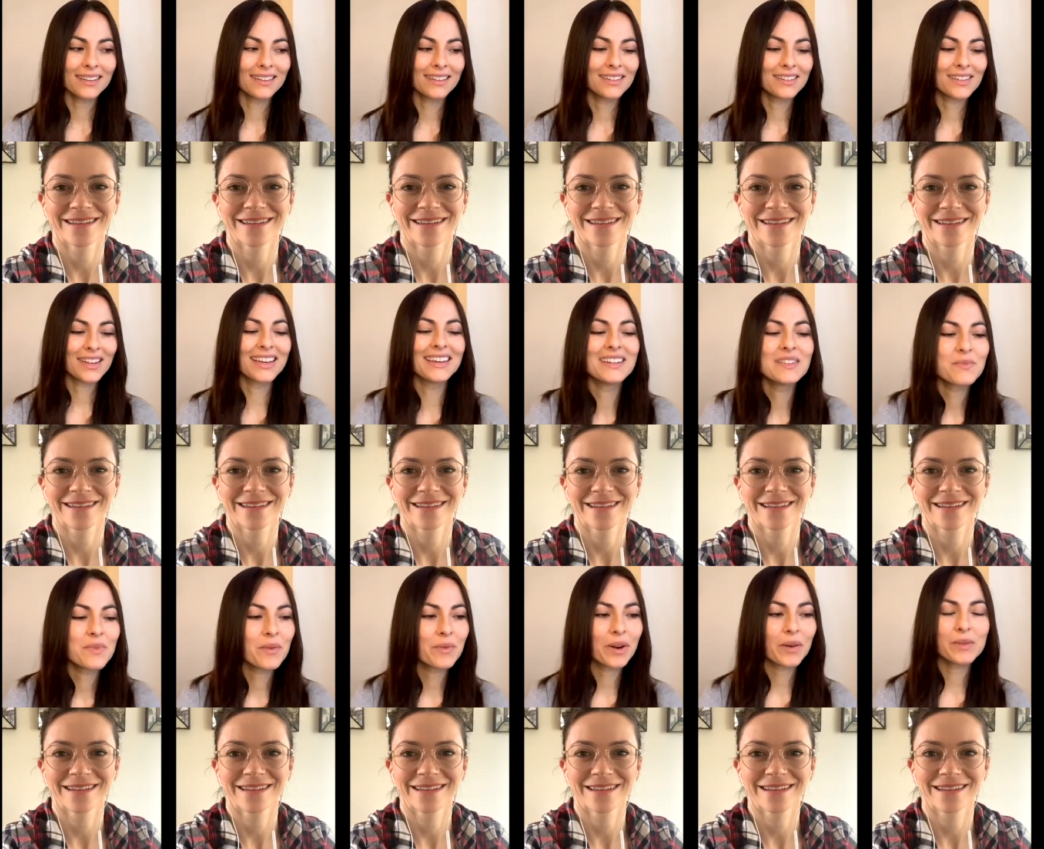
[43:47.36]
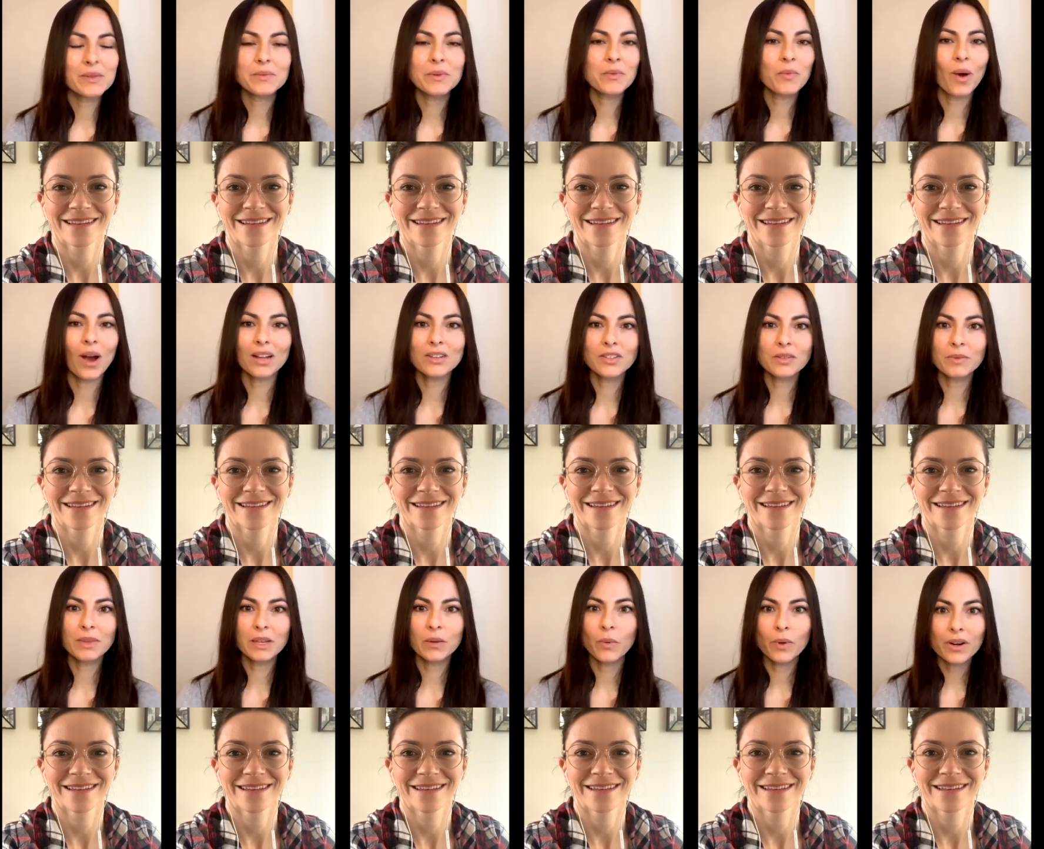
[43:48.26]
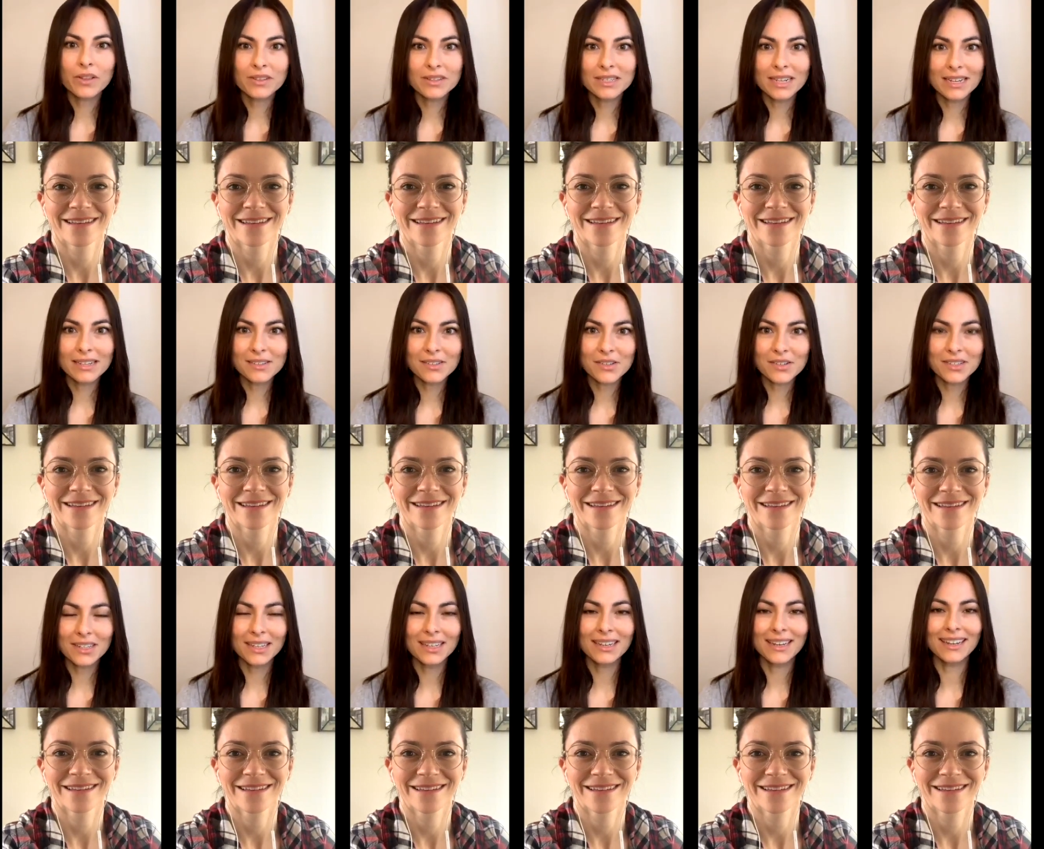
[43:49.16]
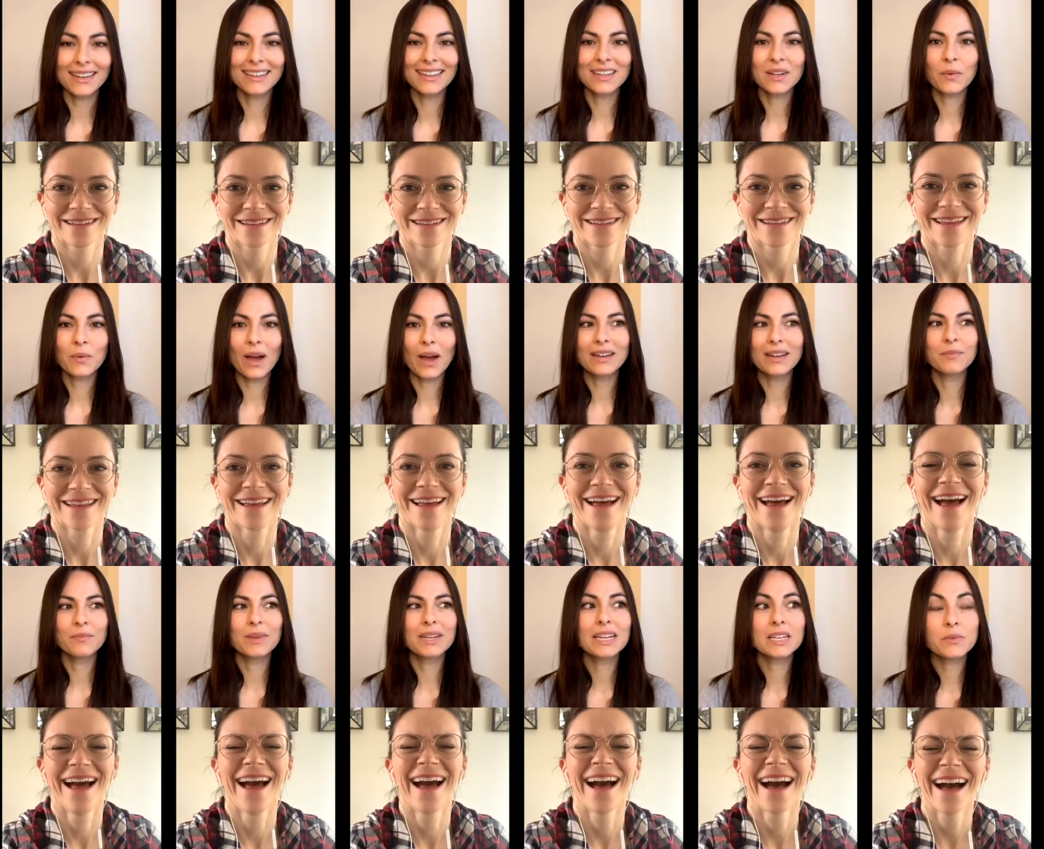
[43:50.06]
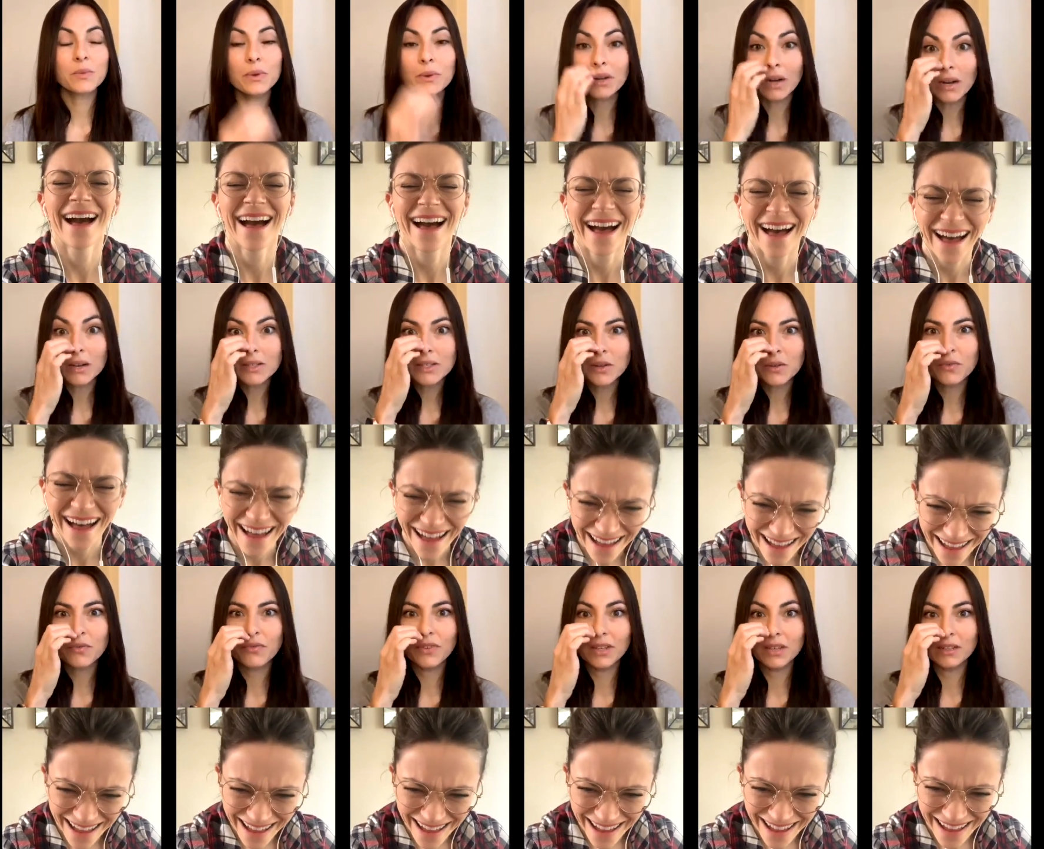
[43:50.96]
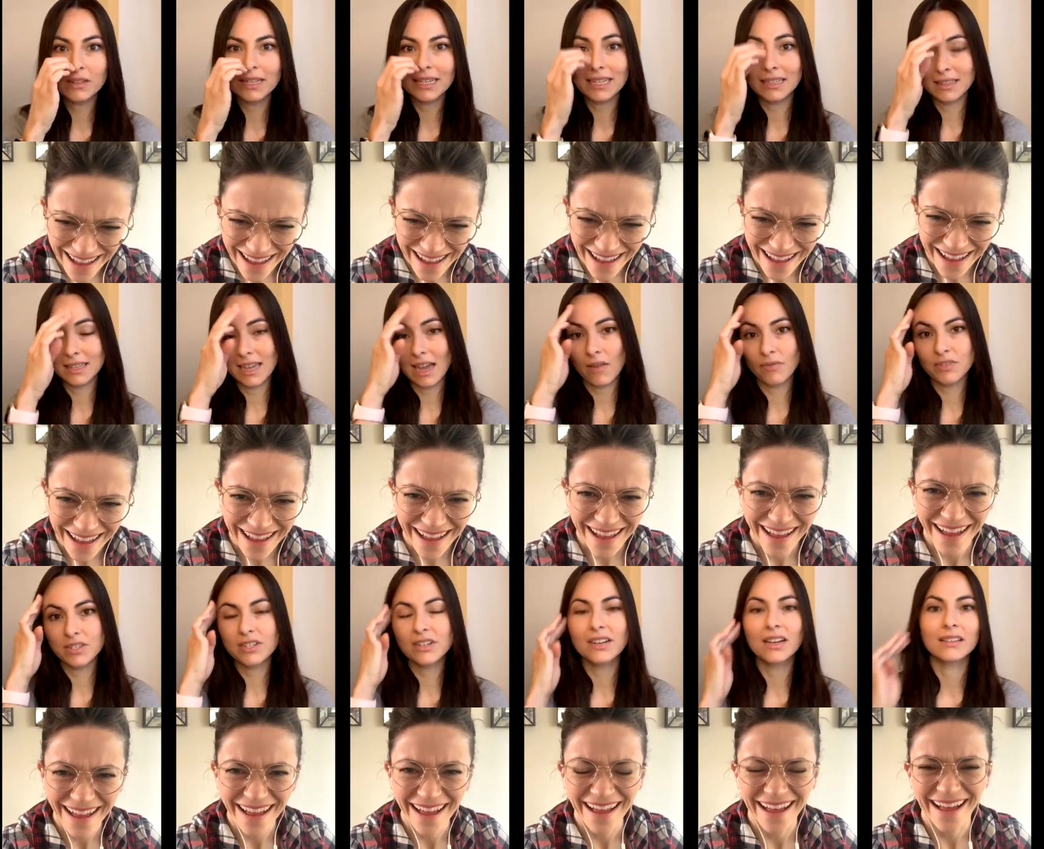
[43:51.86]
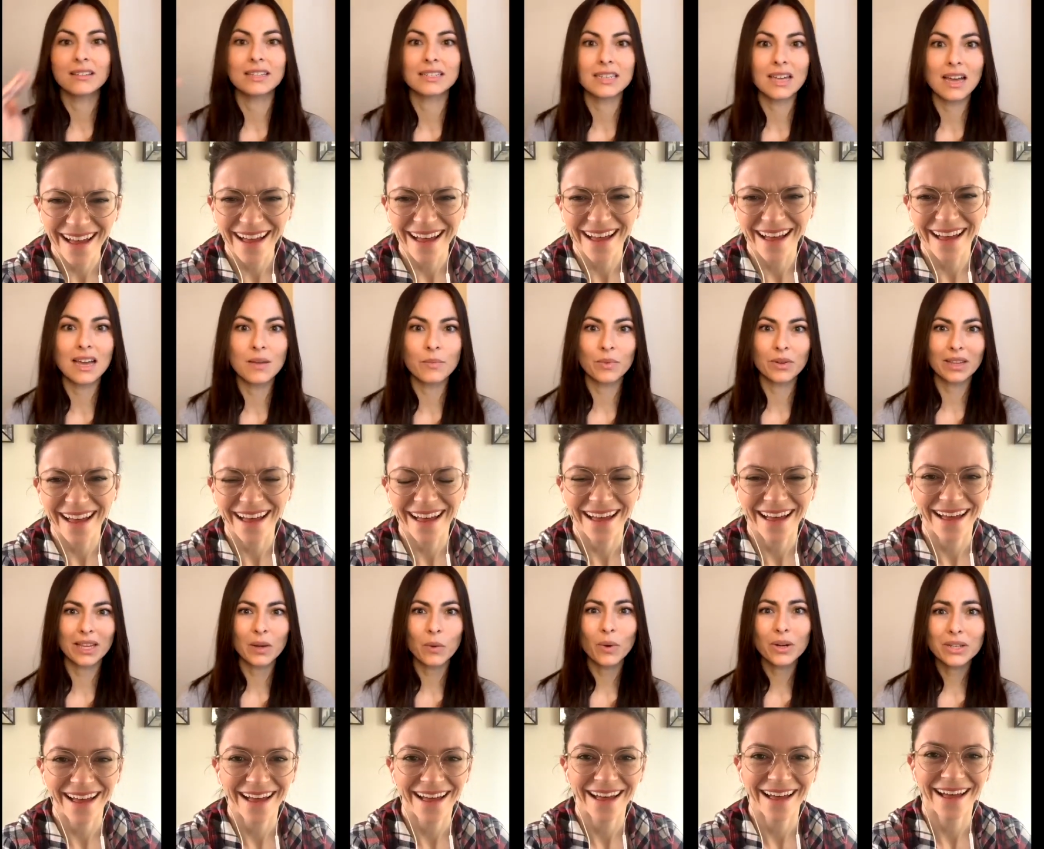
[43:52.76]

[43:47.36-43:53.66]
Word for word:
Speaker 1: we would always be watching like what are the dancers eating like and because we would also feel like in the cafeteria at the time we're like what